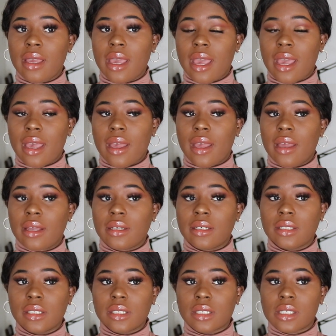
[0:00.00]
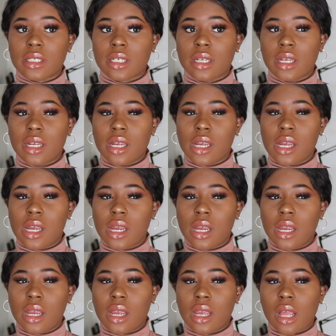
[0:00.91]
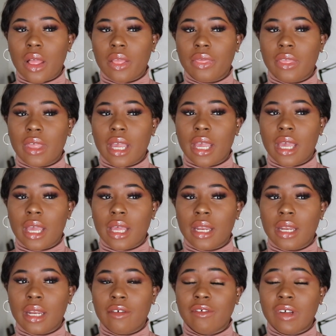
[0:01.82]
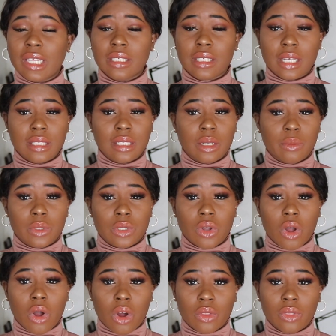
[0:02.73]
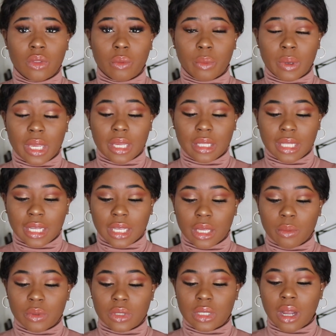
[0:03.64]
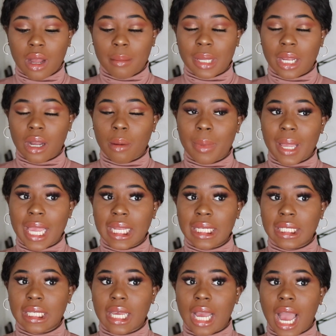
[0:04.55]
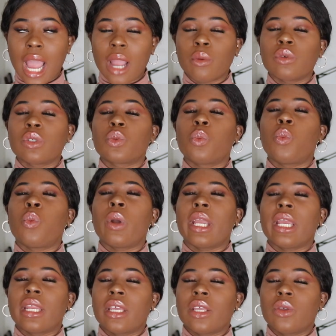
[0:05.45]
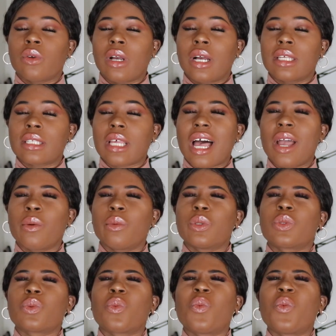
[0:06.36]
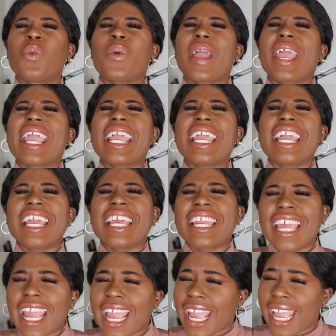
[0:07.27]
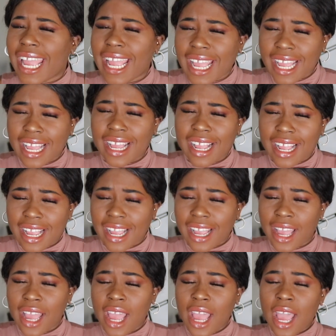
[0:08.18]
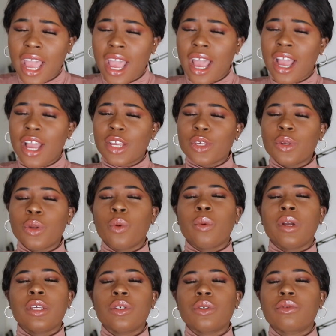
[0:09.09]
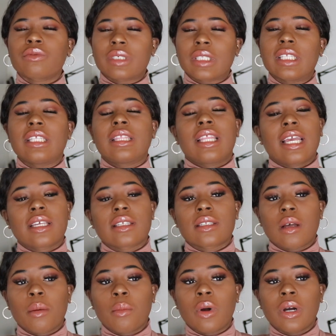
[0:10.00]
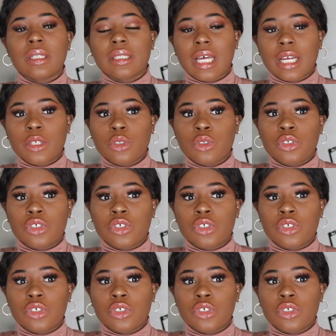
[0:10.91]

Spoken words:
and then Valentine's Day was on the way, like it was coming up, and I was waiting, you guys. I was waiting. You know when you really like someone that